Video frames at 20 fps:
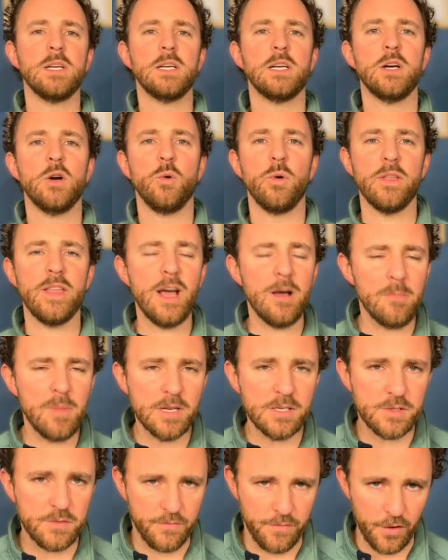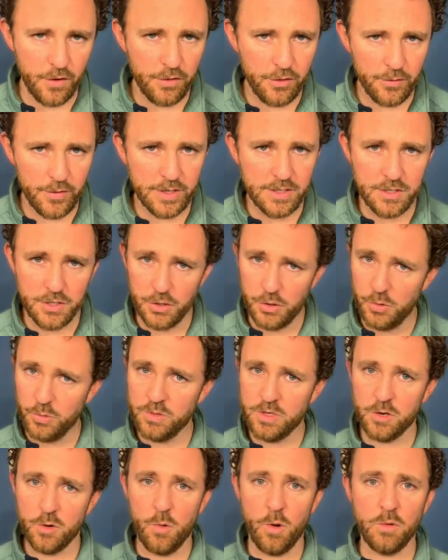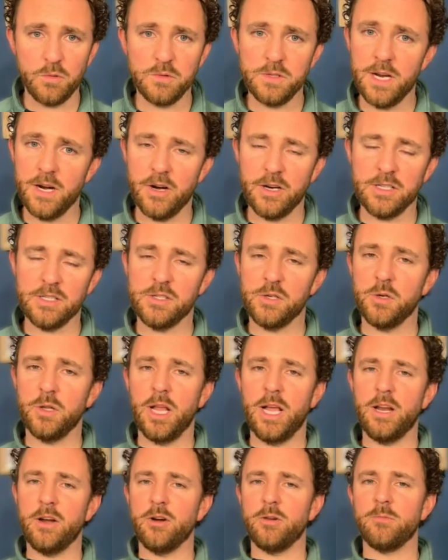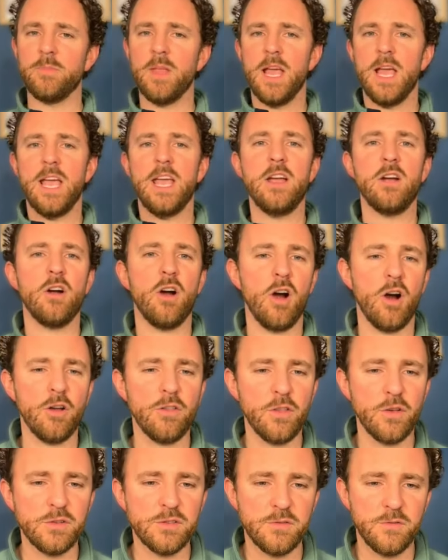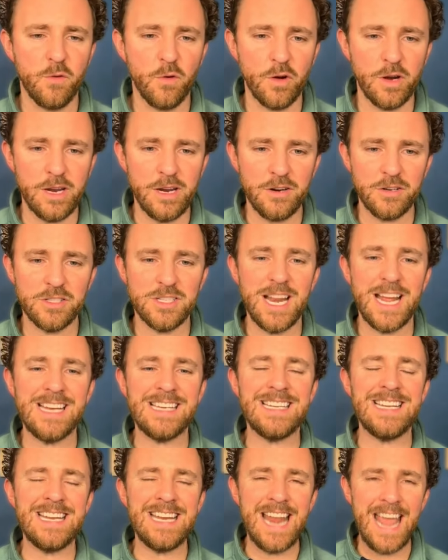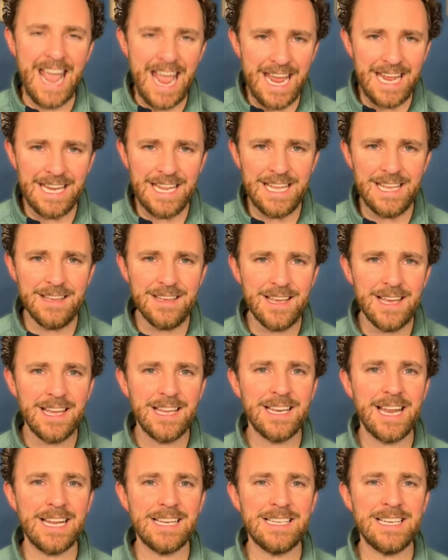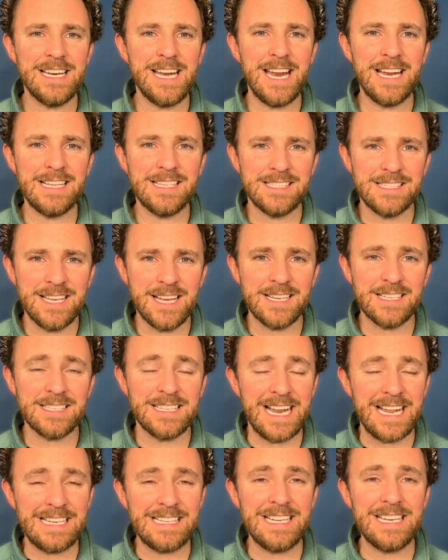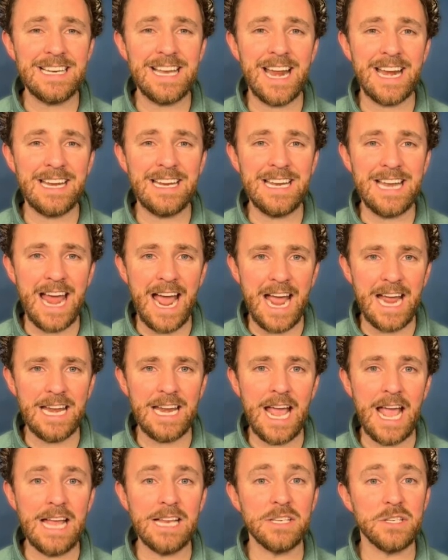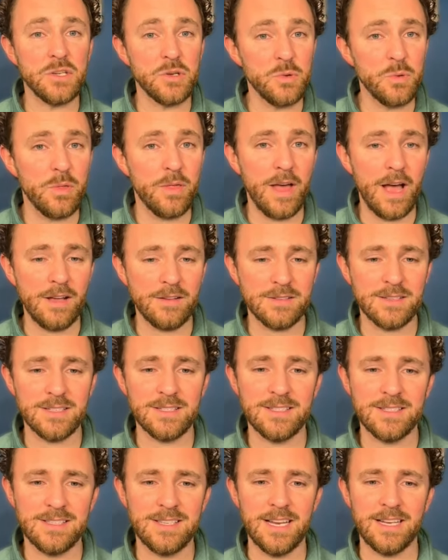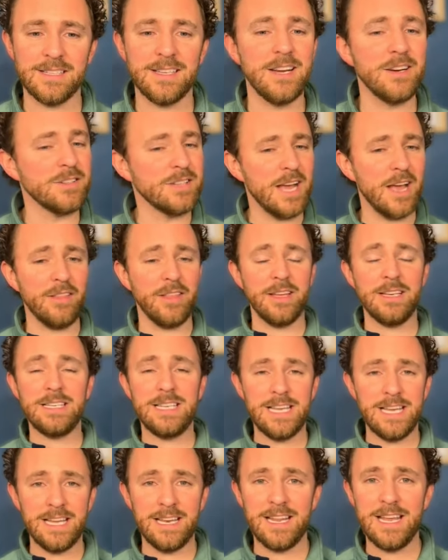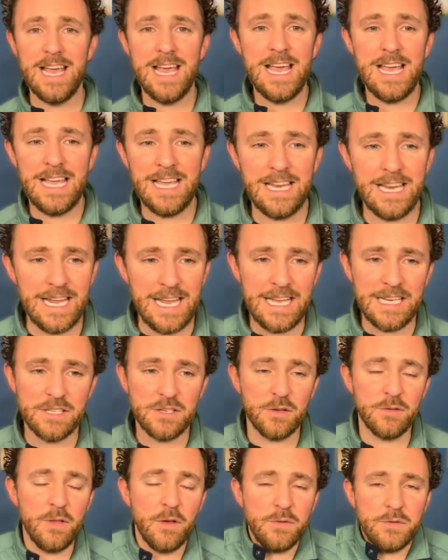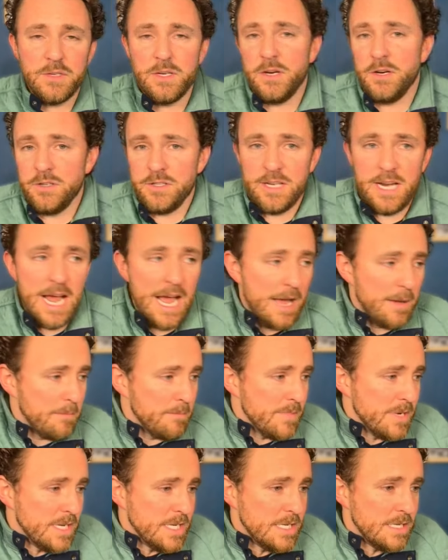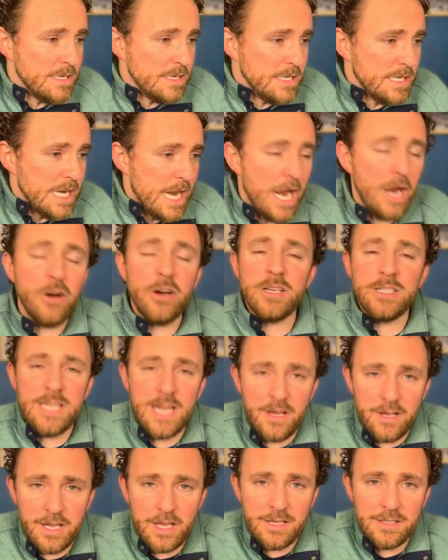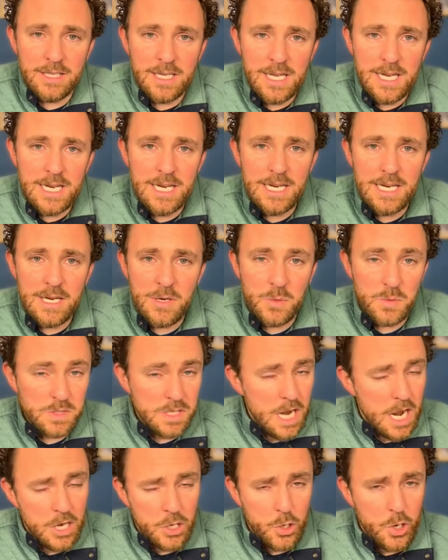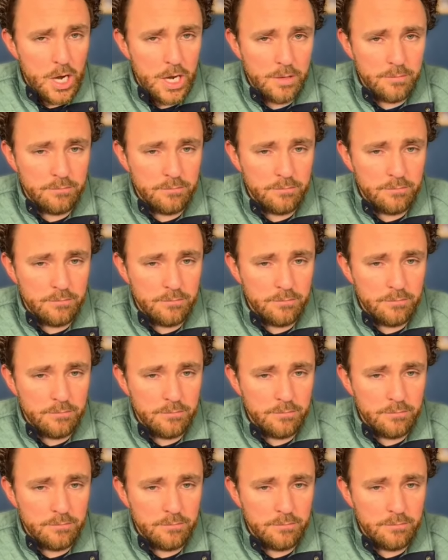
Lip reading: without much further ado, to quote Derek Zoolander, here are those 4 years, 1980, 1986, 1999, and 2006. Here's how they did in each of those years. And I'm here to tell you, it was not great.